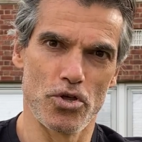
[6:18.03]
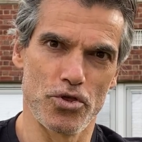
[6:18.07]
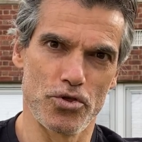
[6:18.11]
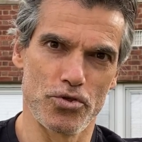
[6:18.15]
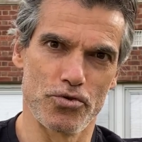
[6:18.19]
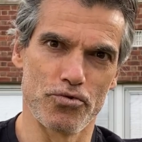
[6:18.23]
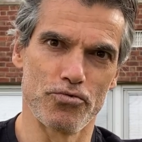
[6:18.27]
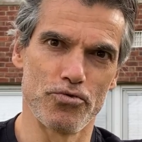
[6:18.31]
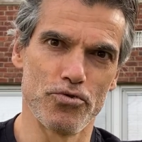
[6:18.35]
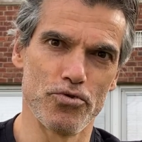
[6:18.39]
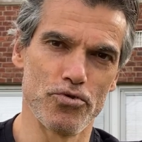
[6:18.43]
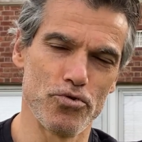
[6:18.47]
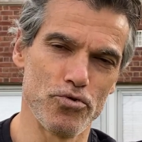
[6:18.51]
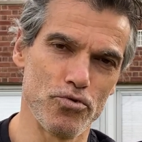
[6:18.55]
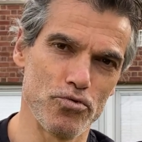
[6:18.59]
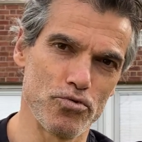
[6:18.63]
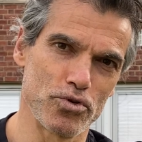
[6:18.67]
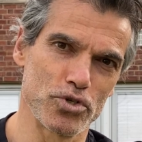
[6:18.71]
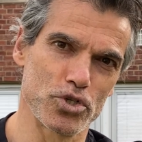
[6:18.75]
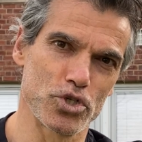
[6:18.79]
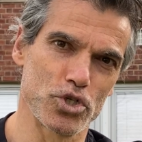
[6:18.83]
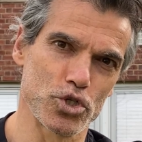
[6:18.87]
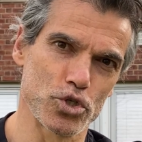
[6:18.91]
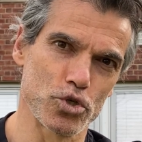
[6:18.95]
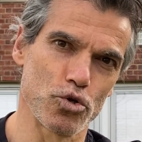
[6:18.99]
through
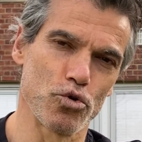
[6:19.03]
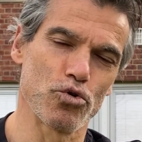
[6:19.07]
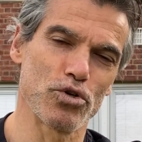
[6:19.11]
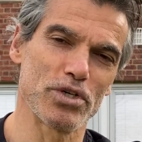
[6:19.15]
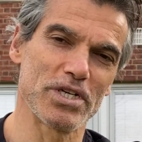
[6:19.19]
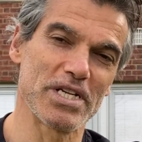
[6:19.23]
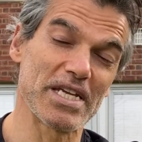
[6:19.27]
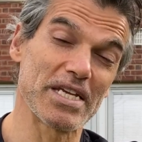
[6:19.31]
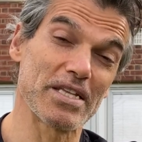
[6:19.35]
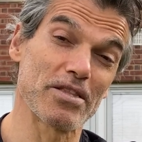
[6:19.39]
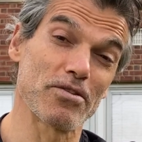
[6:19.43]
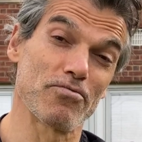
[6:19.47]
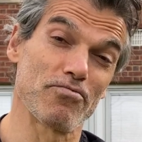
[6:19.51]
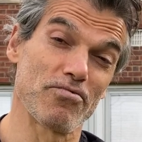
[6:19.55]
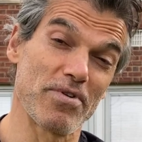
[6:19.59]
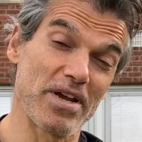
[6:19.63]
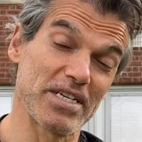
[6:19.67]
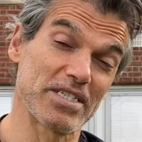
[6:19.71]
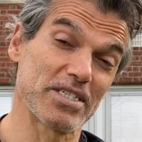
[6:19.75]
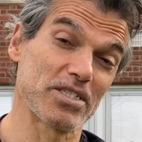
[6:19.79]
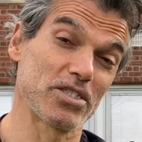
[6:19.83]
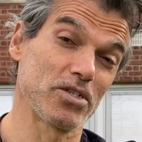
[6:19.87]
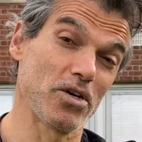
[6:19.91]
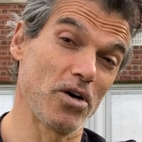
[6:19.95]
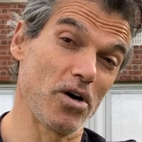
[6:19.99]
shortening the
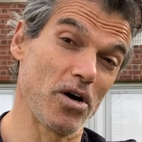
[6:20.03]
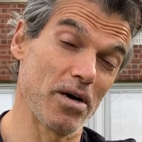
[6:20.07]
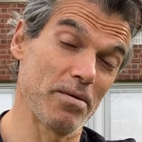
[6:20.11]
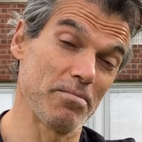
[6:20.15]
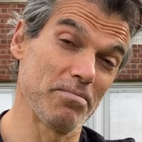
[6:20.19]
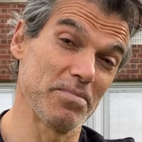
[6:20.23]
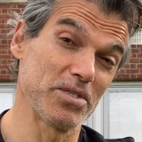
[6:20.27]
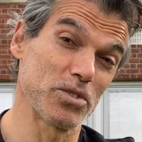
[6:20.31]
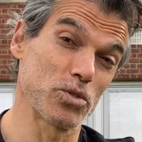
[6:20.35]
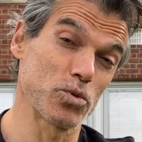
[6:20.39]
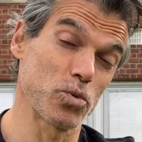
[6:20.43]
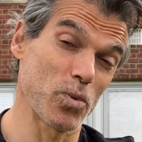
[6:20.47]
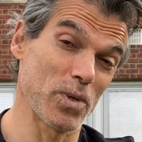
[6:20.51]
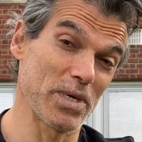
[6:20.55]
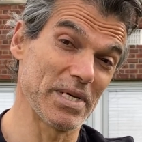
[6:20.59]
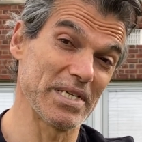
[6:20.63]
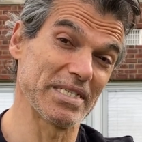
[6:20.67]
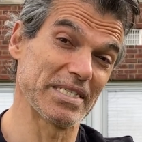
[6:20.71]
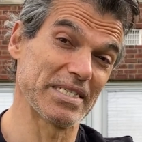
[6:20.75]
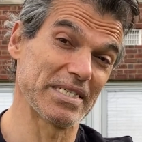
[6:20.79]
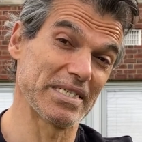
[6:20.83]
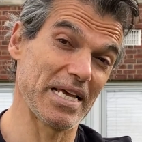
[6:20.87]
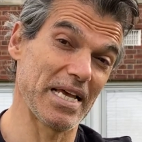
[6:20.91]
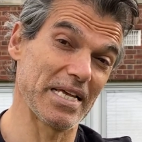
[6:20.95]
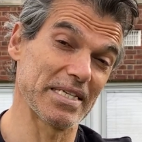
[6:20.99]
rest time between
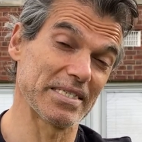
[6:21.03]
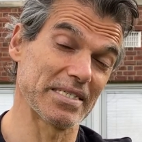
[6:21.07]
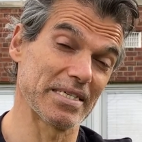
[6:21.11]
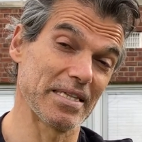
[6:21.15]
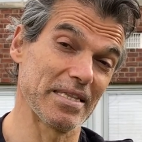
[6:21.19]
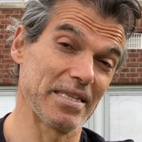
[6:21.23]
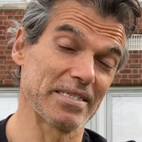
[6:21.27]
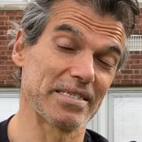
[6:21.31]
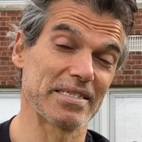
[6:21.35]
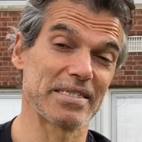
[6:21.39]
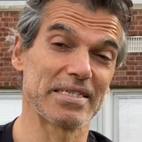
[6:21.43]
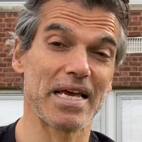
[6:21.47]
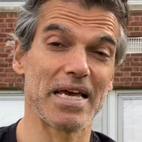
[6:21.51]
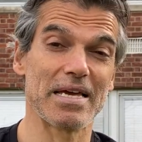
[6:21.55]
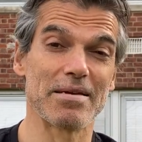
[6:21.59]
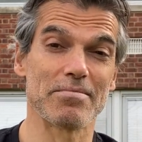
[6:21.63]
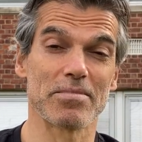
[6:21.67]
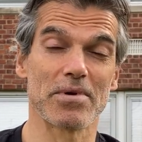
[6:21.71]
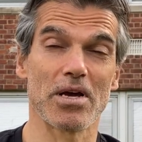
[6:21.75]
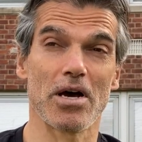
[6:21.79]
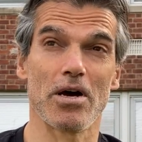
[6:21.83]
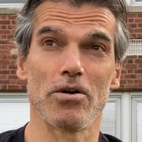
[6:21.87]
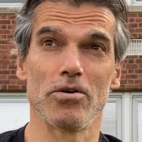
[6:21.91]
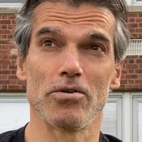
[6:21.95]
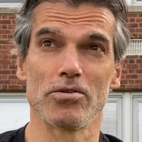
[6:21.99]
sets. And the same
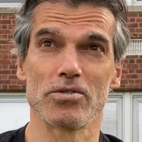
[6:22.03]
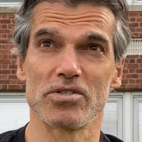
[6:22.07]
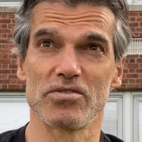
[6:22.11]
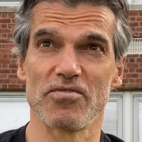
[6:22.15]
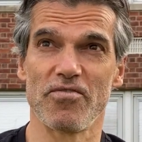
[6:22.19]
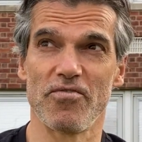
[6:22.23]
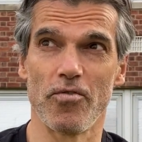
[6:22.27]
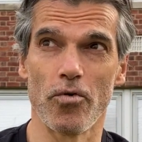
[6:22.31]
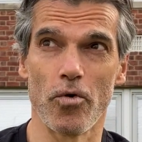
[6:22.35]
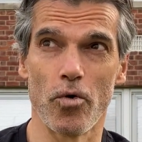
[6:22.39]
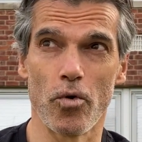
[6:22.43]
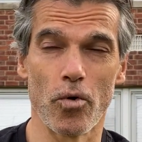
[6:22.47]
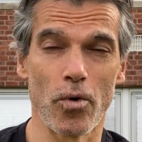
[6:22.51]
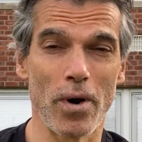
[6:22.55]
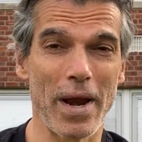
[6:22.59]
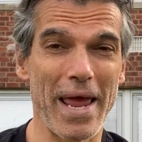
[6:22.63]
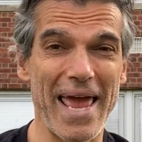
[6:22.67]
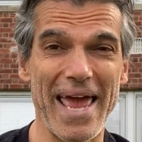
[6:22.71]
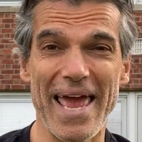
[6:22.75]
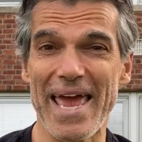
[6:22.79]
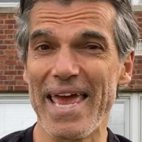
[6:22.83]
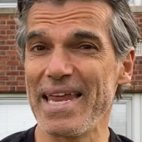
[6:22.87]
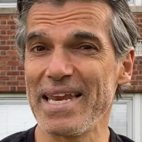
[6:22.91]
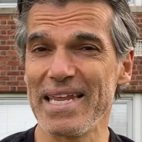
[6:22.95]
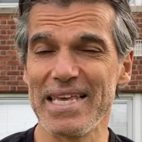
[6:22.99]
goes for
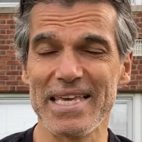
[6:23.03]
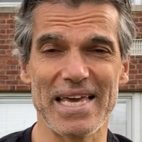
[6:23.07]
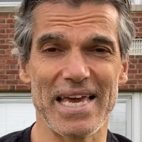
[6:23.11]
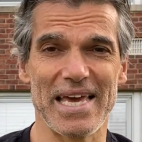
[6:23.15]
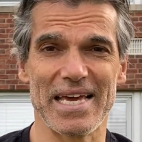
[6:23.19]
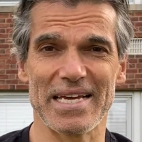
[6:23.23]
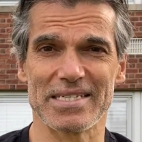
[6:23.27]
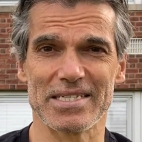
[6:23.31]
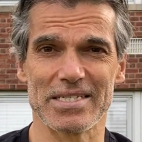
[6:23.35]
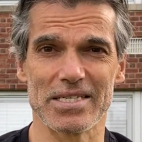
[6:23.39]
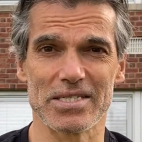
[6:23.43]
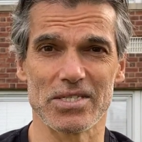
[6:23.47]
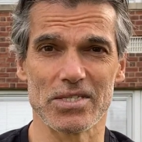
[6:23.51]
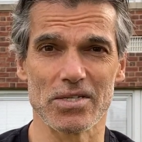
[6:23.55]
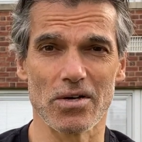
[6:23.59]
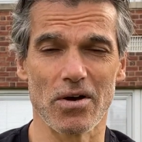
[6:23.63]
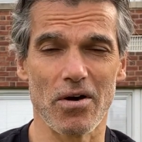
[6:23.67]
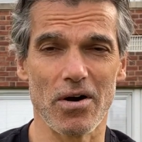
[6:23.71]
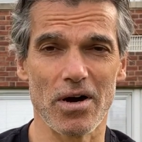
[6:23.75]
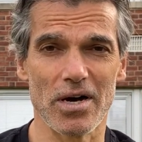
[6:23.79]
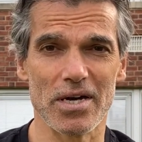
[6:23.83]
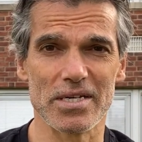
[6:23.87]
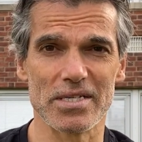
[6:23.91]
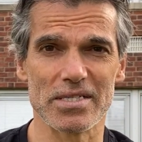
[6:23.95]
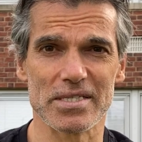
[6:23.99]
any
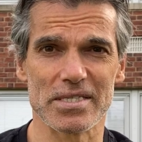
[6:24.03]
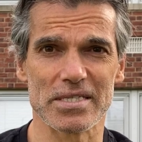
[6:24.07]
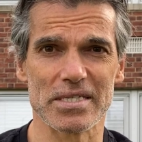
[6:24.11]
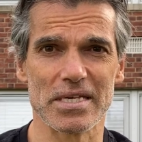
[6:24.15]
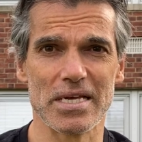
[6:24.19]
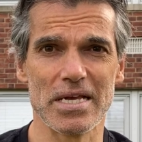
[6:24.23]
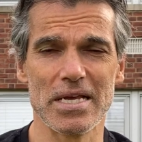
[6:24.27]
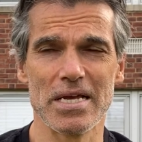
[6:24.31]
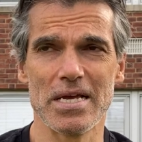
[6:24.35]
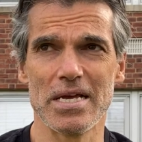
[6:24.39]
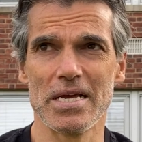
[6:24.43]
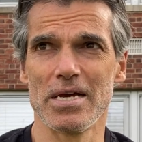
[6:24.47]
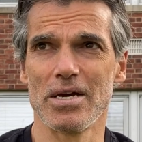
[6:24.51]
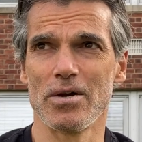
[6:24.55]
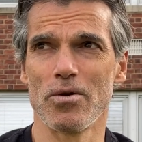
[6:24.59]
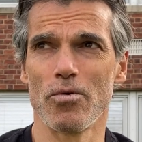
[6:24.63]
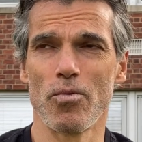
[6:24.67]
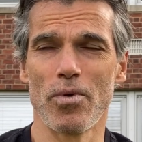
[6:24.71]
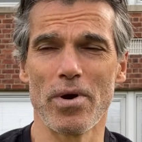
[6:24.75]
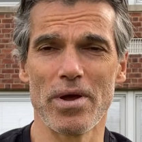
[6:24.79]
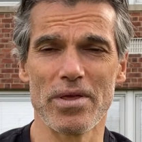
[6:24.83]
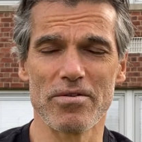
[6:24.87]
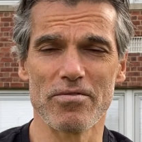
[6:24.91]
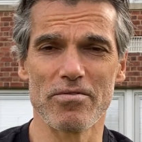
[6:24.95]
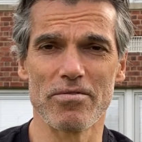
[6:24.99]
exercise,
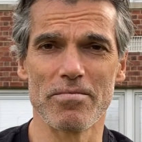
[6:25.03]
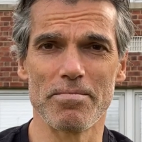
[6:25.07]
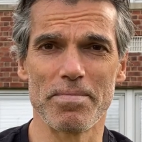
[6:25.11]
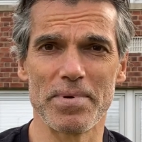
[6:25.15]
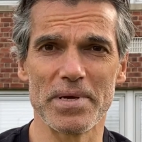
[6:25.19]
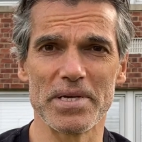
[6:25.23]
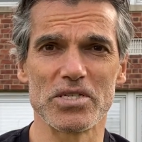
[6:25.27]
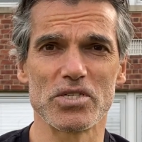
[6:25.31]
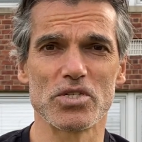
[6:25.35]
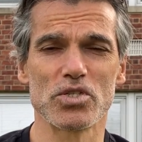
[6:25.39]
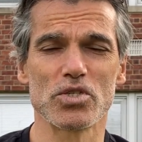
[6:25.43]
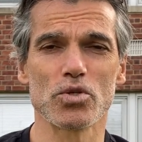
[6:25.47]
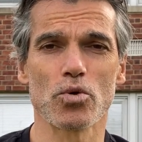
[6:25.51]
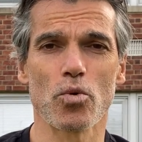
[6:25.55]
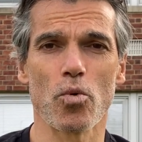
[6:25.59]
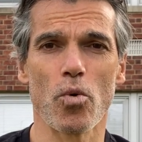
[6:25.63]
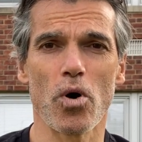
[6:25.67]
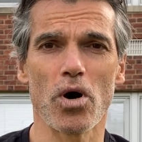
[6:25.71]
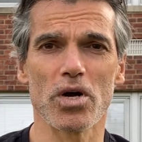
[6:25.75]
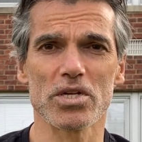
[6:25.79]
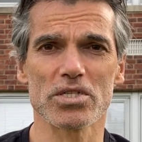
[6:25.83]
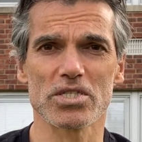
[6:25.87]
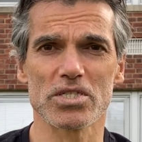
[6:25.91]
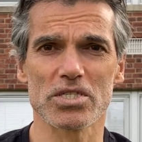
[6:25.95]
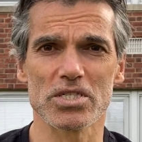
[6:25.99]
whether it be
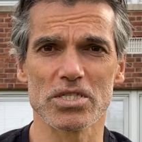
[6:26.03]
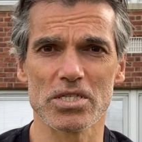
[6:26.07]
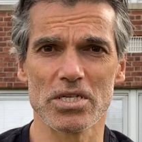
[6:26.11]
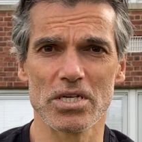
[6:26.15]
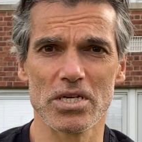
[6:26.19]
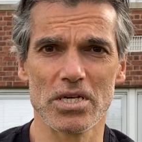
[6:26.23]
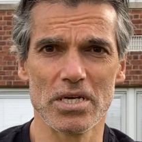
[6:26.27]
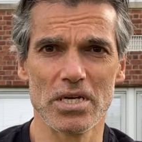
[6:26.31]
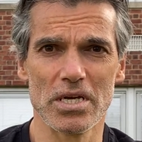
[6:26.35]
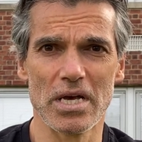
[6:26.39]
squats.